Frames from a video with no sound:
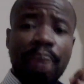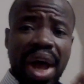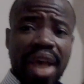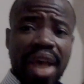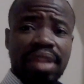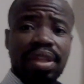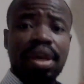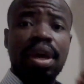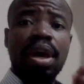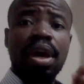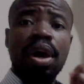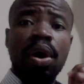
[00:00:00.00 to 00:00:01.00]
by
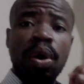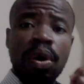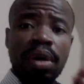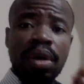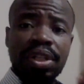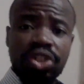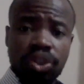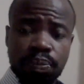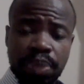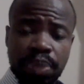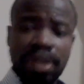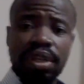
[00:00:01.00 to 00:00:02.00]
the Holy
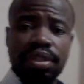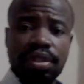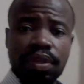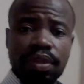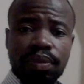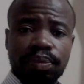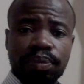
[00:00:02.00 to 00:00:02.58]
Spirit,